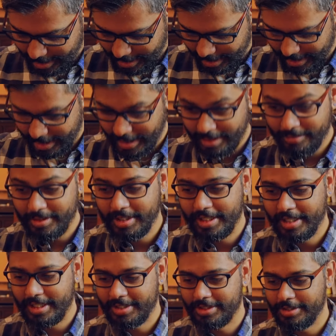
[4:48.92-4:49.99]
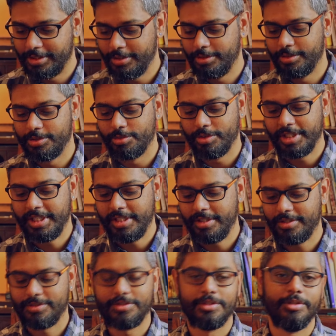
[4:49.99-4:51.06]
thing that I really like to do is
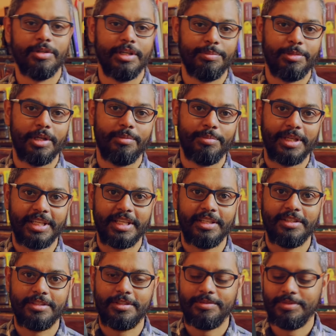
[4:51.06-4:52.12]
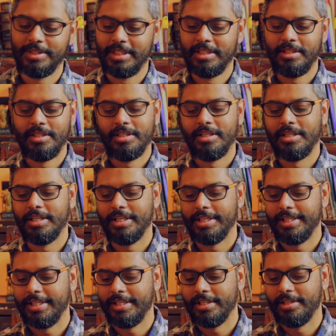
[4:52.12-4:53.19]
read, so I brought my Kindle.
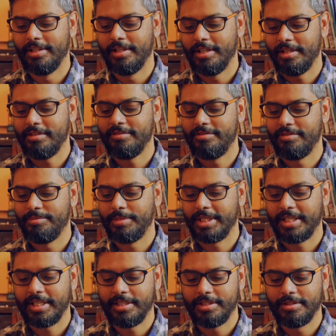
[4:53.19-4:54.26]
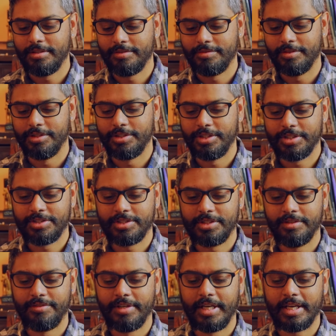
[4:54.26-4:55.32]
I love my Kindle for just
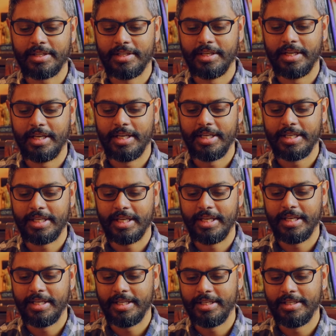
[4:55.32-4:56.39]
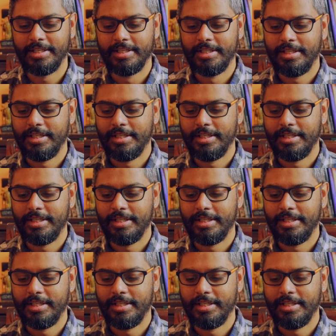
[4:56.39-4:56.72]
the fact that I can